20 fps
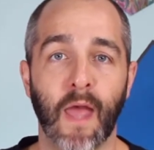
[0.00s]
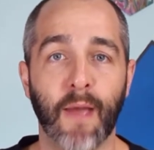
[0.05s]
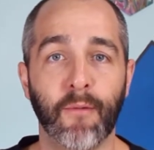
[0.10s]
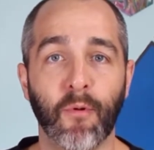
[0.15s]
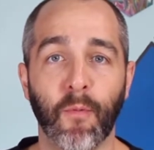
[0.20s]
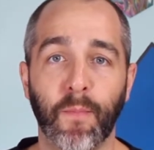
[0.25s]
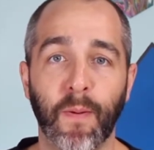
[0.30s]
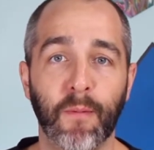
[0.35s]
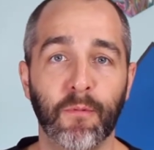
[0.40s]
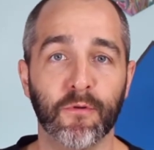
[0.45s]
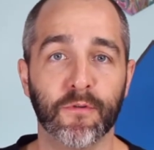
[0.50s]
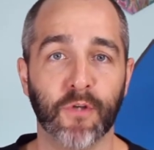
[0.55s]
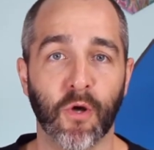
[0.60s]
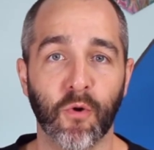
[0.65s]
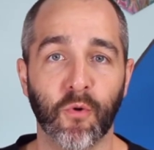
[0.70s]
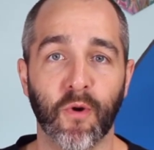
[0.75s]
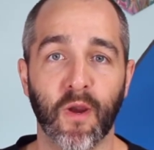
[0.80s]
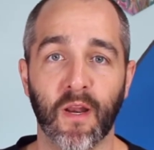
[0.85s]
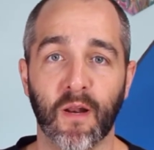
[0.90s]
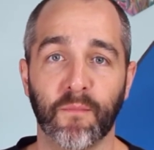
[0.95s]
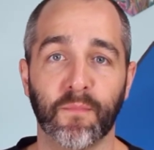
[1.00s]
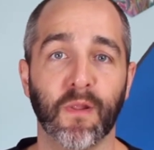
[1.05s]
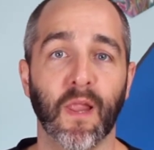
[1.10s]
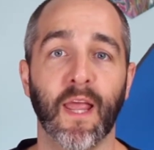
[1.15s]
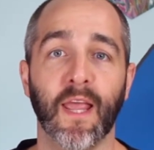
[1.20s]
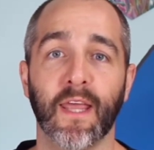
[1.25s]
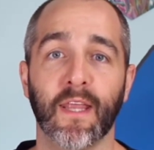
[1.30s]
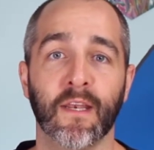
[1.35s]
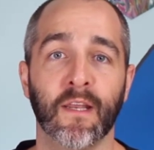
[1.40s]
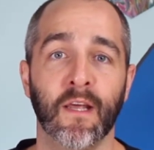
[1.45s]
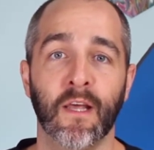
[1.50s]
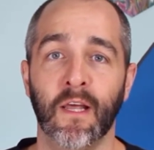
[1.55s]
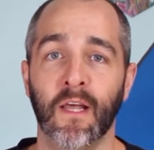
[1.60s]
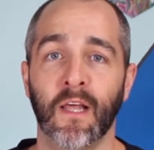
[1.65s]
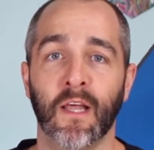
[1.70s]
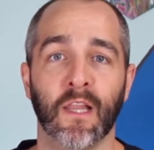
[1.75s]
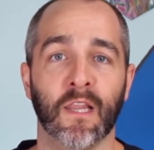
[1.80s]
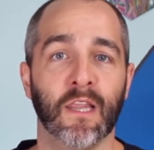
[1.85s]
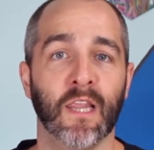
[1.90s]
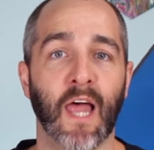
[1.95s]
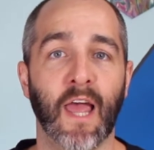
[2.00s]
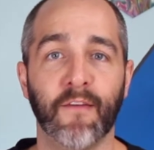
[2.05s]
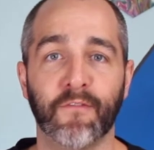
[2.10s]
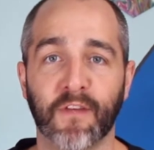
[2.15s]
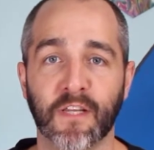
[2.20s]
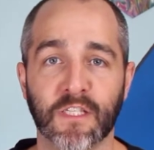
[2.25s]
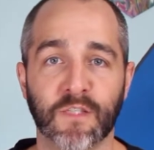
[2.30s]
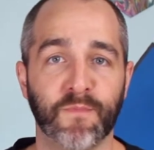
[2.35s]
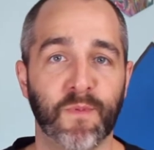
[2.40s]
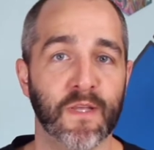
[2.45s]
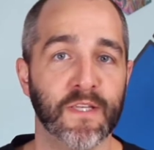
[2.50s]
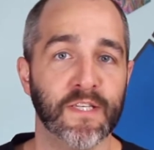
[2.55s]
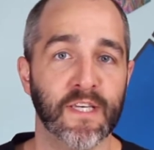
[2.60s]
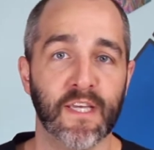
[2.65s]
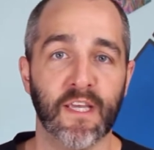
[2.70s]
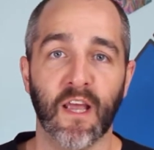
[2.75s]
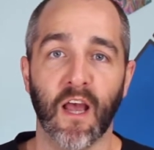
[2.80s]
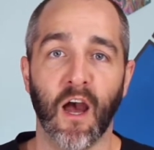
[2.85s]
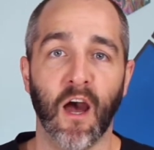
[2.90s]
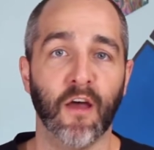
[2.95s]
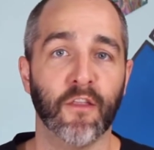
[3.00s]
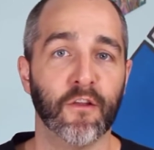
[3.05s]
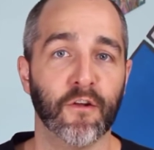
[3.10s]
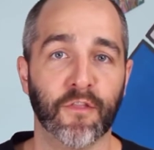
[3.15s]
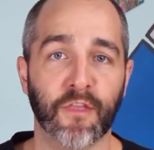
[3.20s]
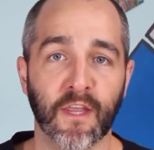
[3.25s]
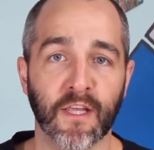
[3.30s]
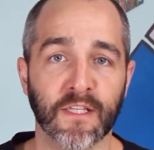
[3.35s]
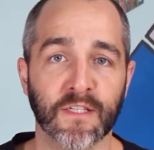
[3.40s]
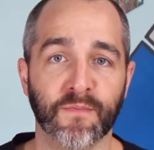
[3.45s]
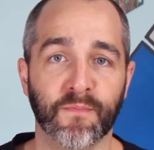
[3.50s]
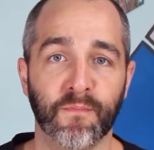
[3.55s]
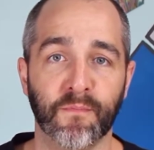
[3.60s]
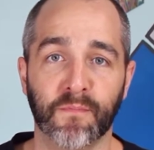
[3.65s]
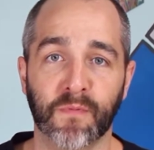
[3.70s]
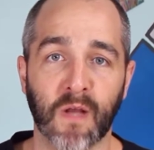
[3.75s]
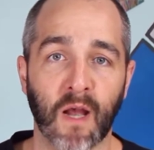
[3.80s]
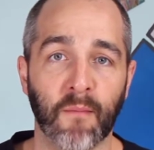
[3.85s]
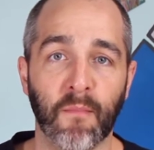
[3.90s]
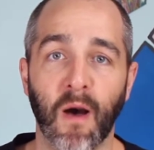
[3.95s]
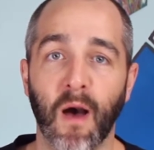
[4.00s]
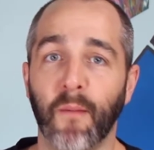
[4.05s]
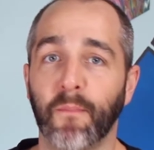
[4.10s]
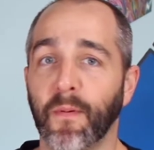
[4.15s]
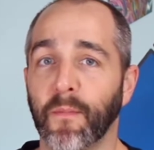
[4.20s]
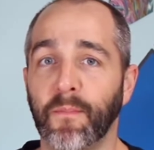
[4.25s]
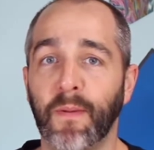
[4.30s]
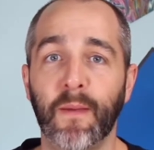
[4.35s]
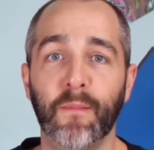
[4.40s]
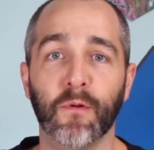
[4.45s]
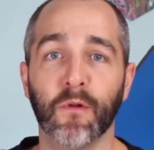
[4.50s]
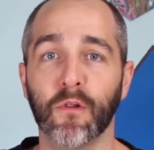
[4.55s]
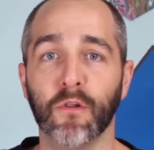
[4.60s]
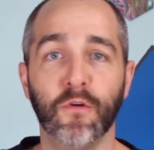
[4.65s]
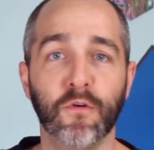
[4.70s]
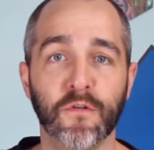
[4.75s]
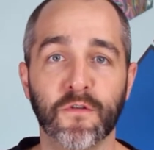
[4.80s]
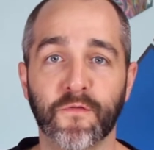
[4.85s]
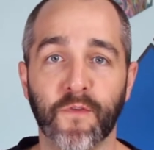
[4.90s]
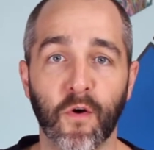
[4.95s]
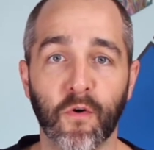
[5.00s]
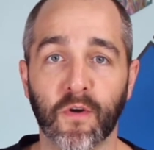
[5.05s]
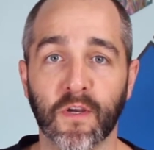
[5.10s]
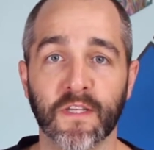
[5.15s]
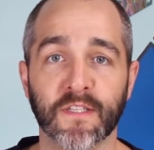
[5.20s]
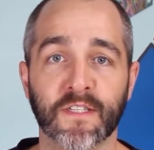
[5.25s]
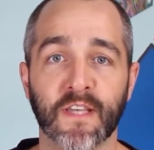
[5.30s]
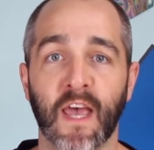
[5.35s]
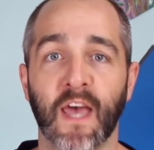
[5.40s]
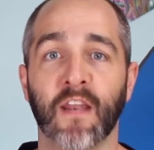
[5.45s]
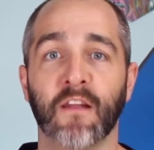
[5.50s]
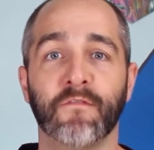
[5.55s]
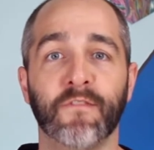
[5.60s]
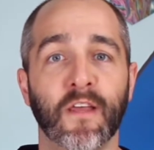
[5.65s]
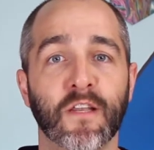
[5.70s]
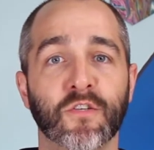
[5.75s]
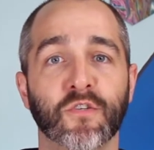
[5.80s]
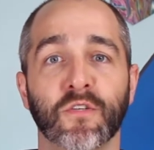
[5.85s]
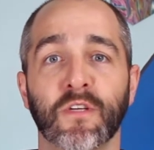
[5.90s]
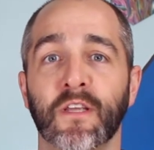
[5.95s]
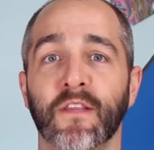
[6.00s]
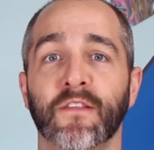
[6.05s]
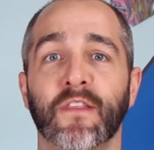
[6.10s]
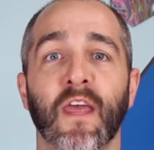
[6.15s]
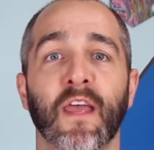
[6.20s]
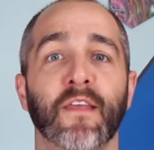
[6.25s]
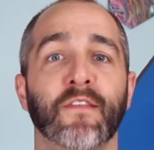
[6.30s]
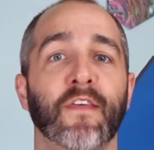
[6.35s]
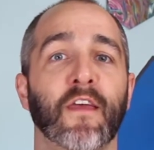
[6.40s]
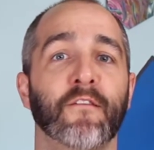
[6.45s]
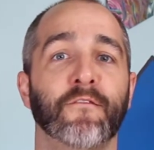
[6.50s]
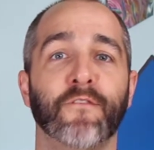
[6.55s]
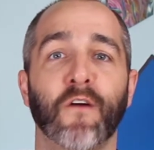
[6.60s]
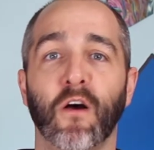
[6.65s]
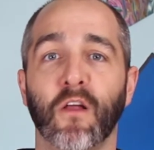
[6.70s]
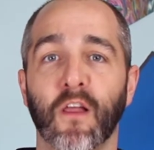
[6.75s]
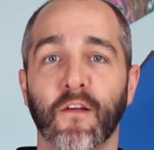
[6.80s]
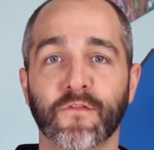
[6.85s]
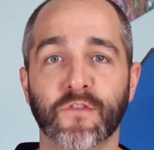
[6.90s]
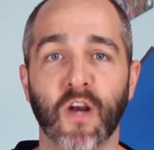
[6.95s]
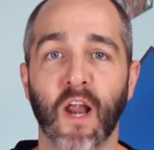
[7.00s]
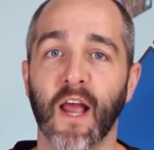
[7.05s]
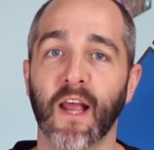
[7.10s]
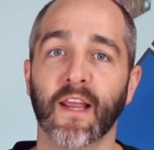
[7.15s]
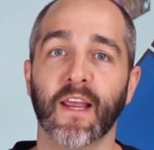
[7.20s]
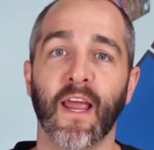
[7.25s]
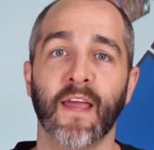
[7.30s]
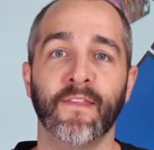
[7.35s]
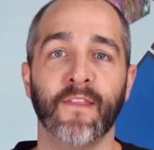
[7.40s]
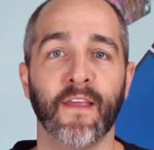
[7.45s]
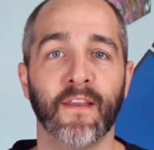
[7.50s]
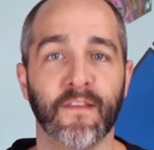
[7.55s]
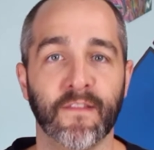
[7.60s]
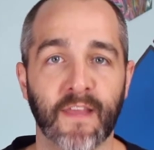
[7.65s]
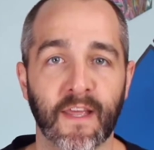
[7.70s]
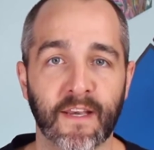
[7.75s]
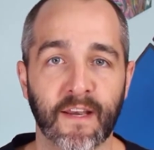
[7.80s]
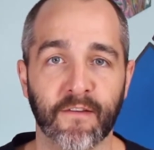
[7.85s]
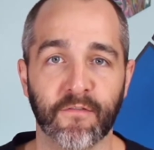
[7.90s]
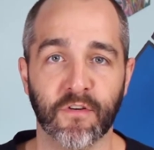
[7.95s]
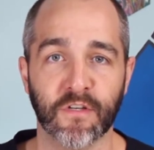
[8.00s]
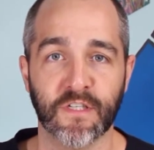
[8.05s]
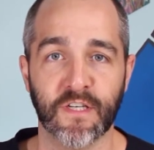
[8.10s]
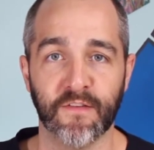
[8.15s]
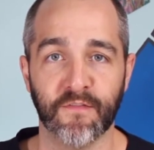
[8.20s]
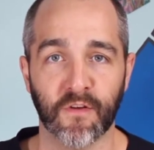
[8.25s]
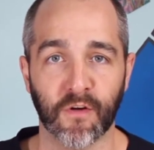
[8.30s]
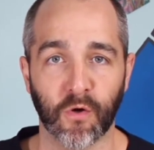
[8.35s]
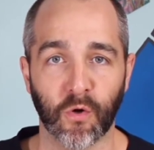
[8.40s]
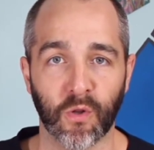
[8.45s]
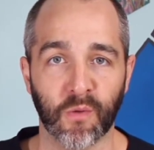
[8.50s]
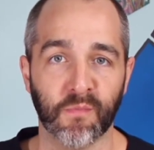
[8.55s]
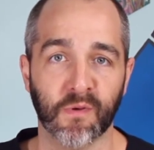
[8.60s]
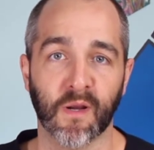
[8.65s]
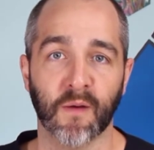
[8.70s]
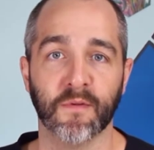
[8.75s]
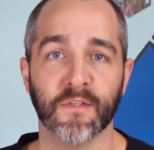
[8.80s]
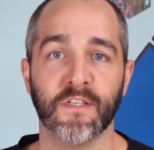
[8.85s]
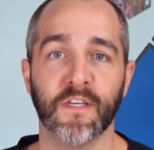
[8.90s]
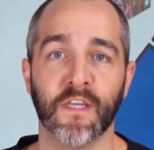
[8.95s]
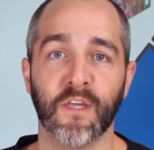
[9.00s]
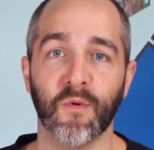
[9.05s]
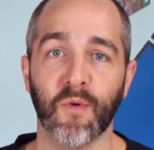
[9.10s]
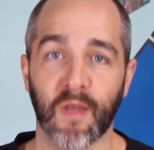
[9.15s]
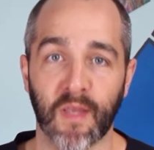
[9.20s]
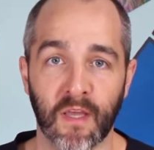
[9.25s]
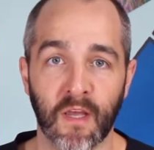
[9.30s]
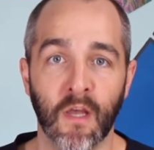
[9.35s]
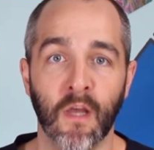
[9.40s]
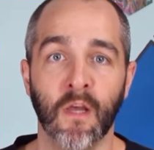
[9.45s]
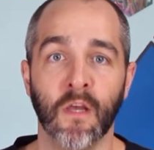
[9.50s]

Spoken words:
And when people don't create a plan, life gets busy, other things come up, people lose focus, and eventually they fall off track and they never achieve their goal to become a CQE.